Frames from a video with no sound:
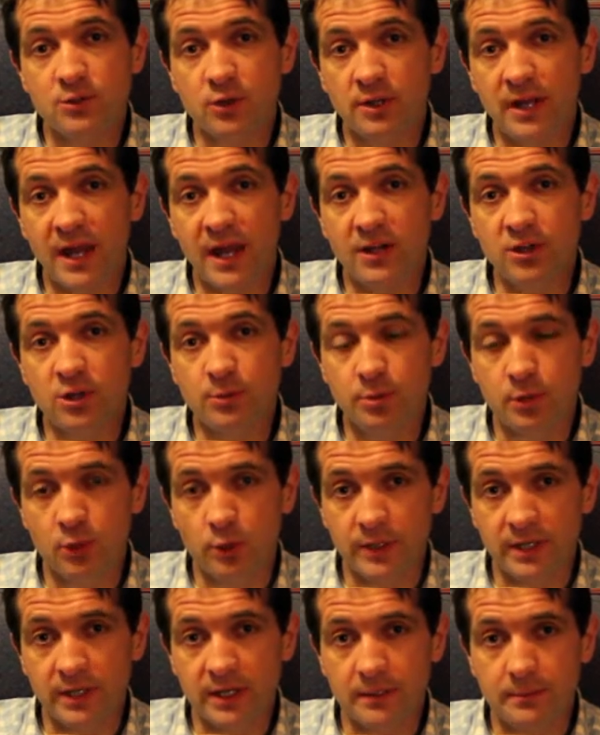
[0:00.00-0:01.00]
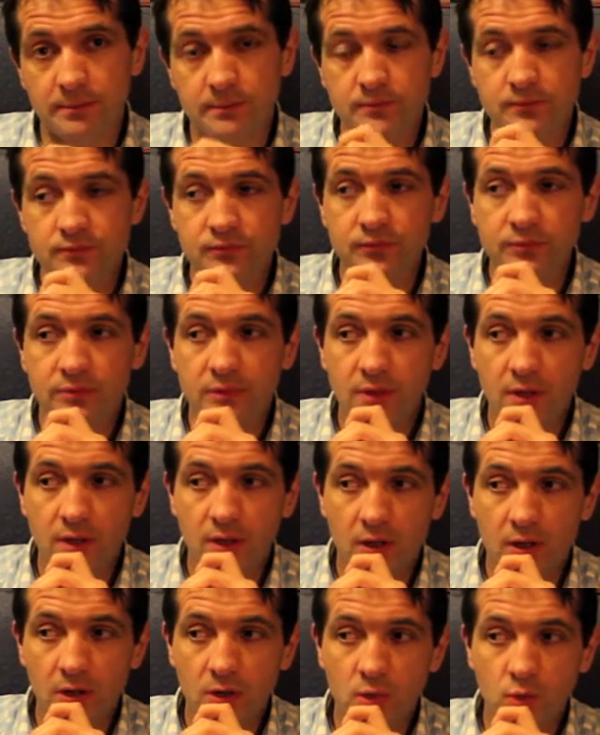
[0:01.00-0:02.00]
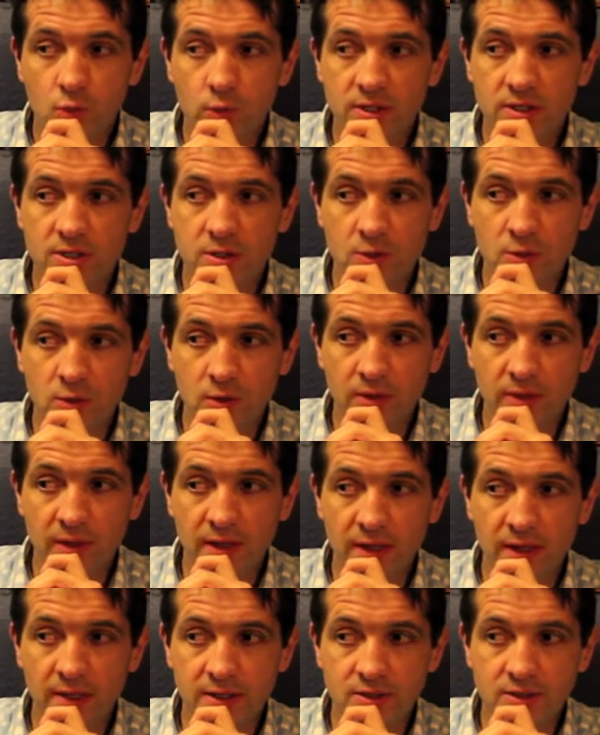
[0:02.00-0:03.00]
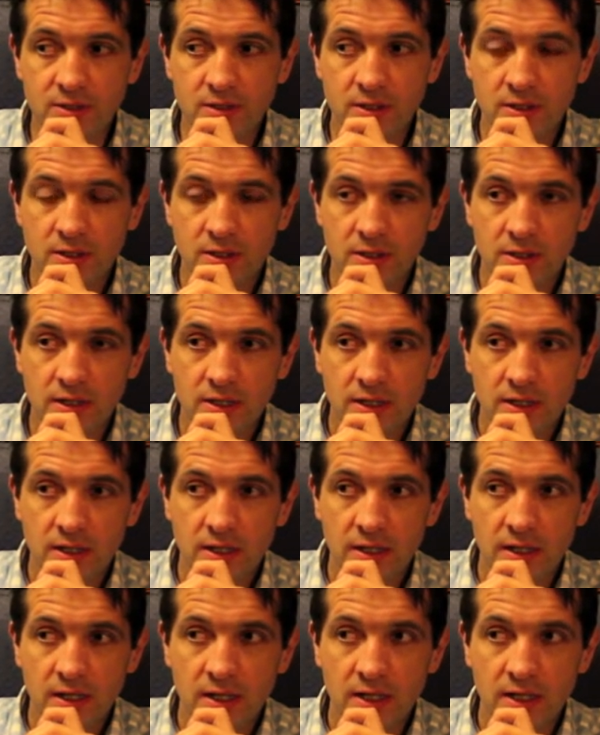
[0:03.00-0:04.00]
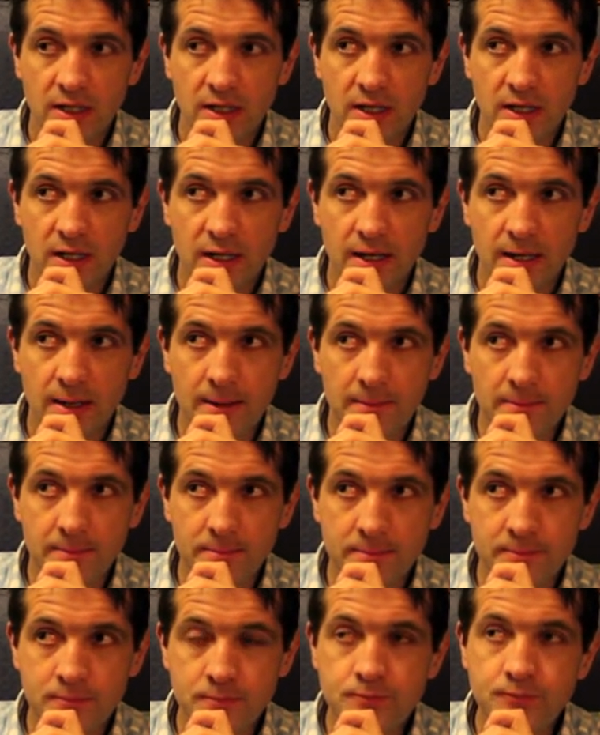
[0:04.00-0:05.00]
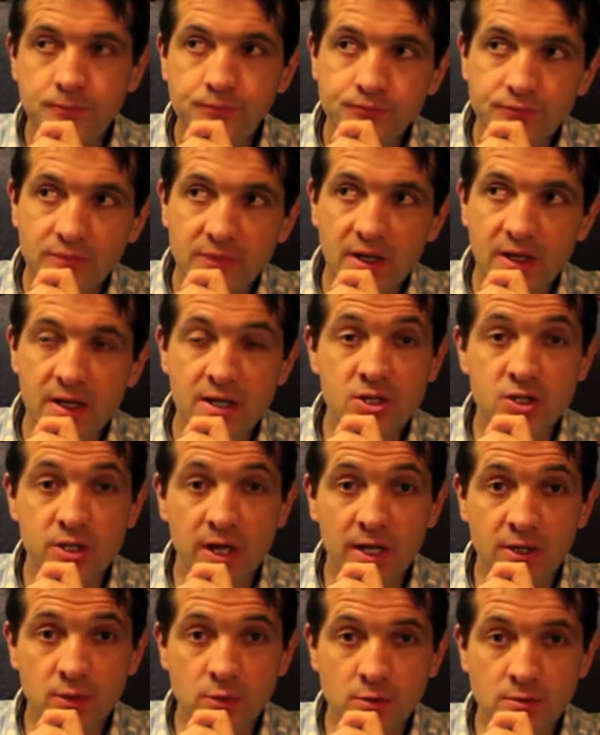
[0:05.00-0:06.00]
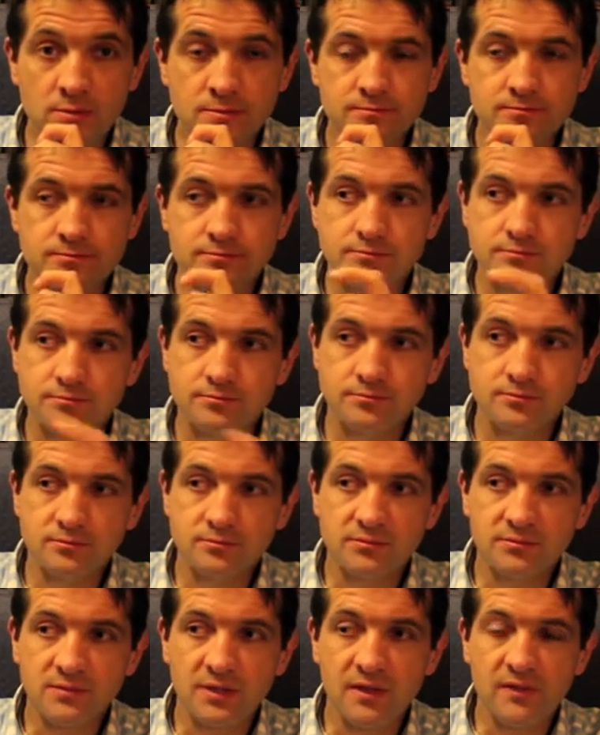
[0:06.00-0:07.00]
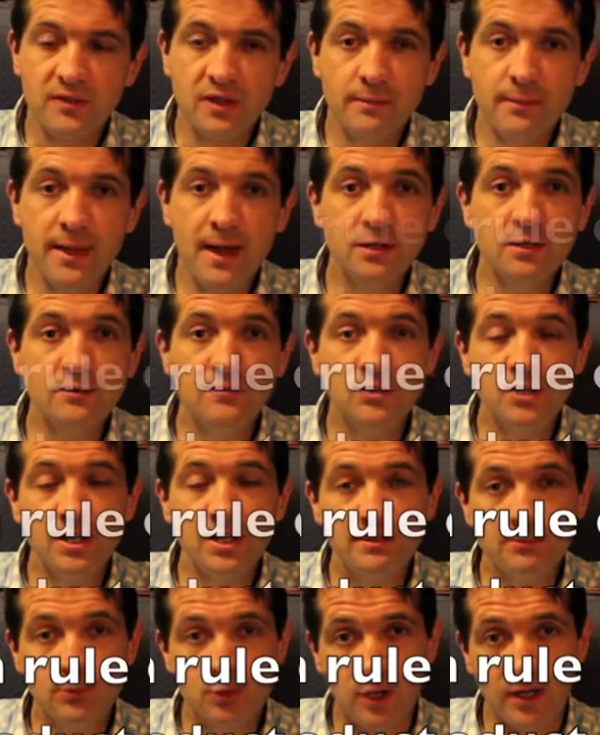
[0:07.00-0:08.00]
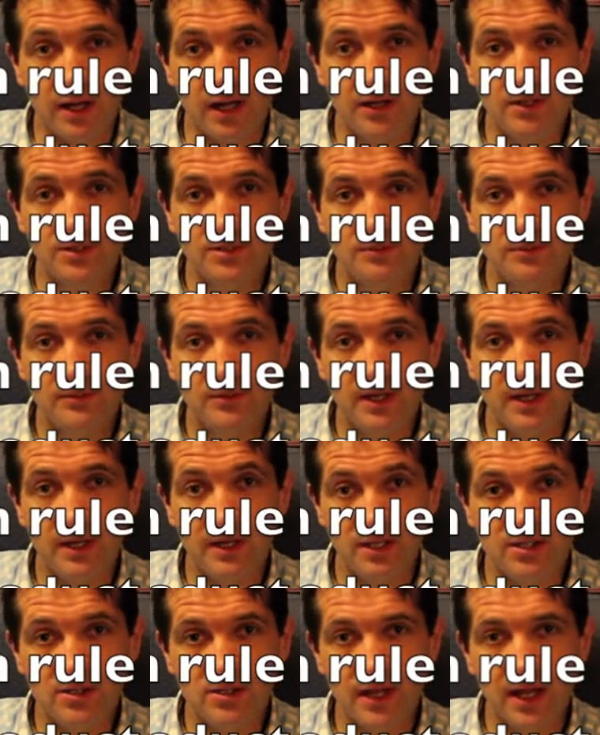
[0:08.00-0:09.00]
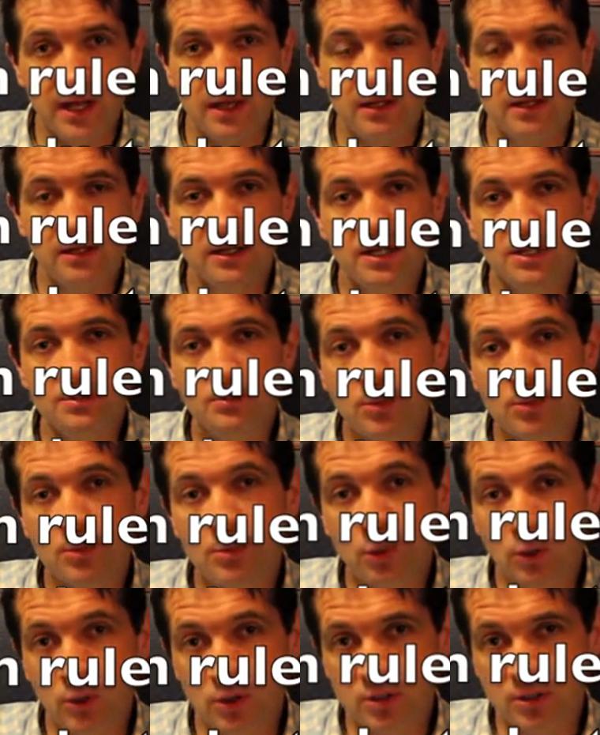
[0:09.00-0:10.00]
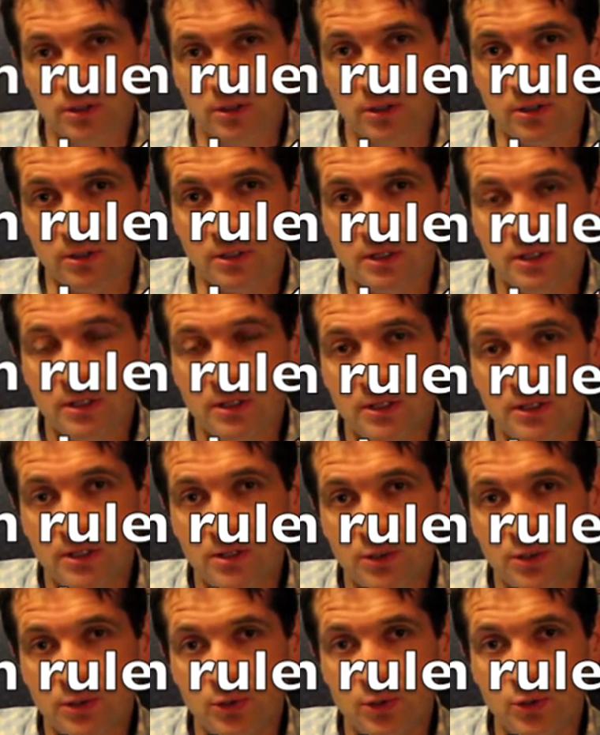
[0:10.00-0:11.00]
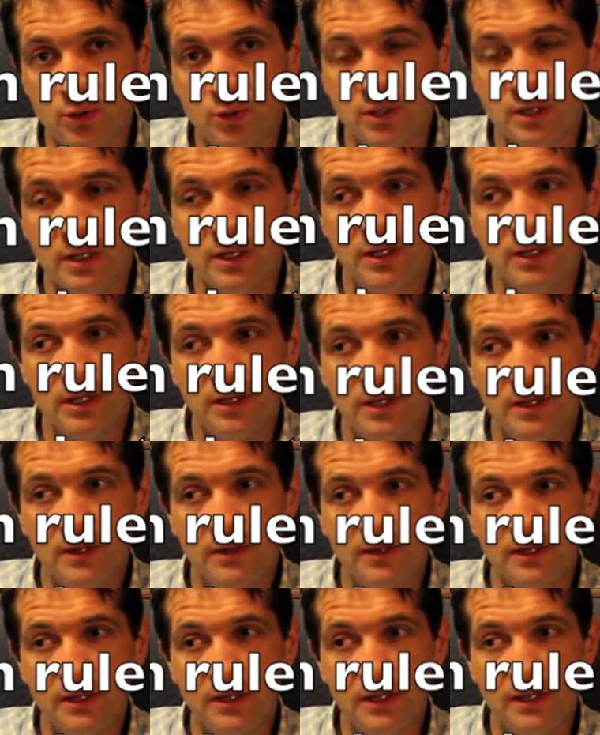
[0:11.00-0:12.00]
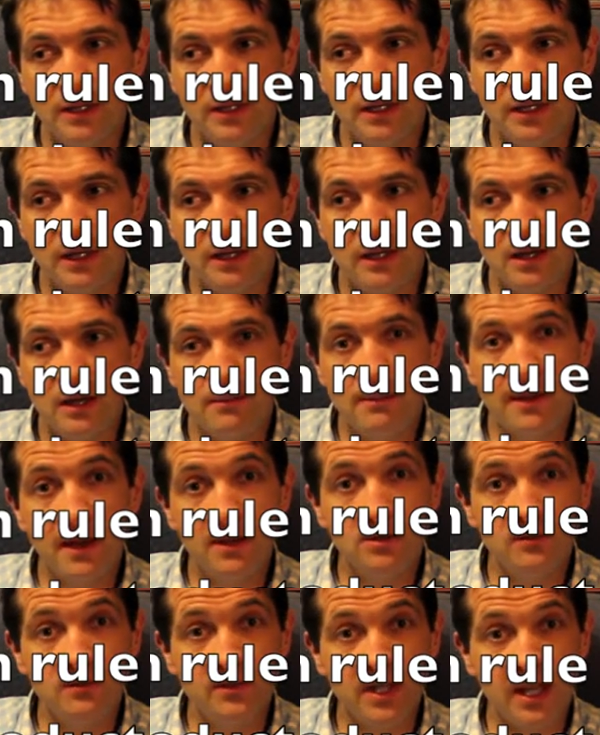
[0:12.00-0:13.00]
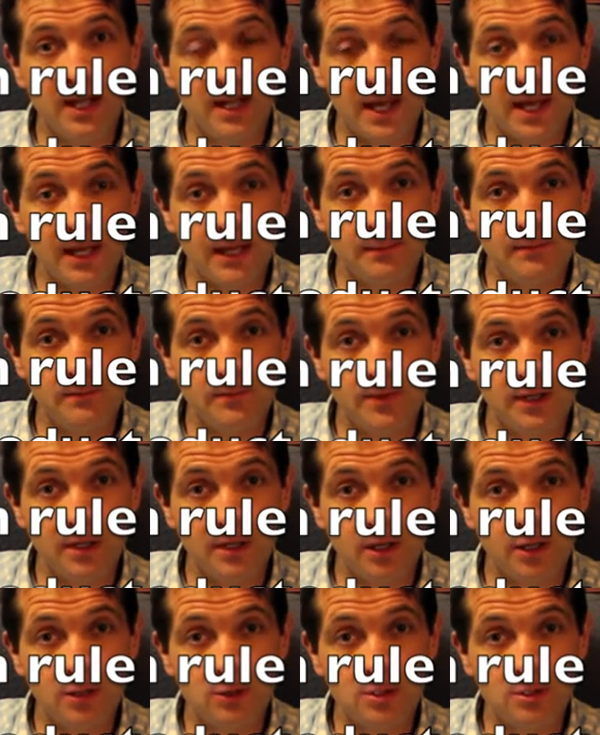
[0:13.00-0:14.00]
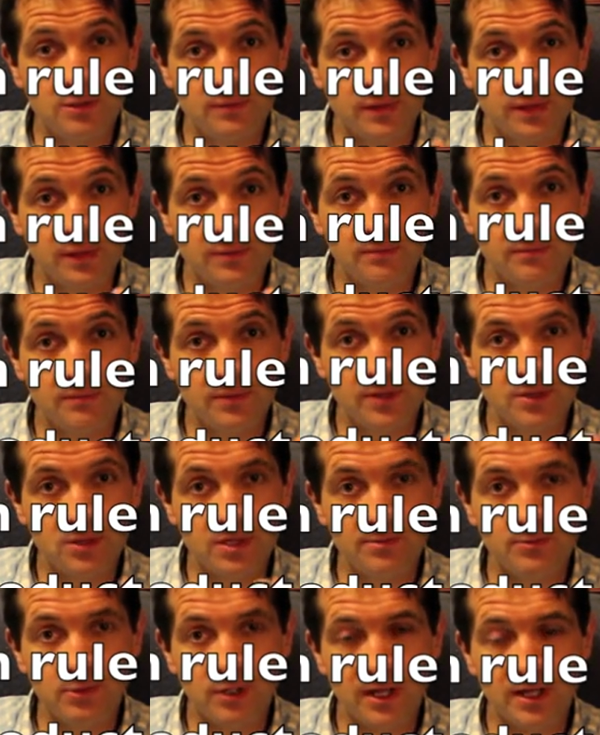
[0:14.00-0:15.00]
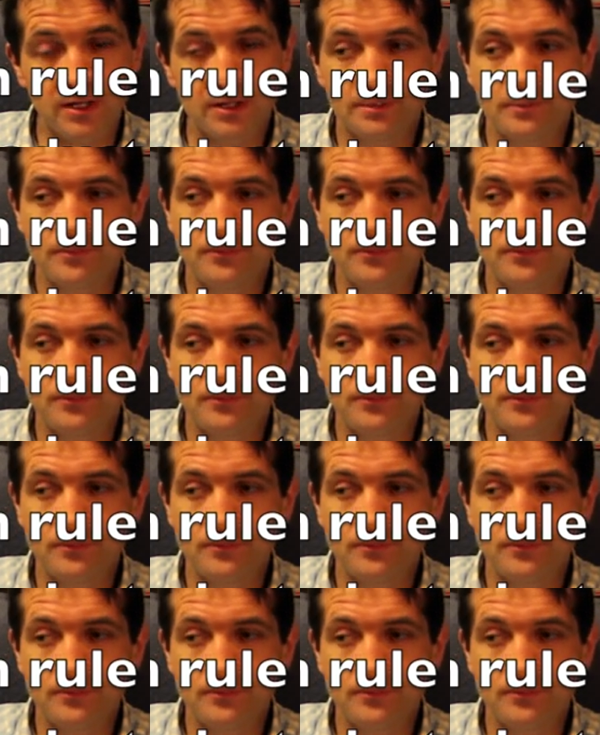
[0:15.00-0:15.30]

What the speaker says: on aneuploidy. We saw that in general, the amount of gene product in a cell is proportional to the amount of DNA that codes for the gene product.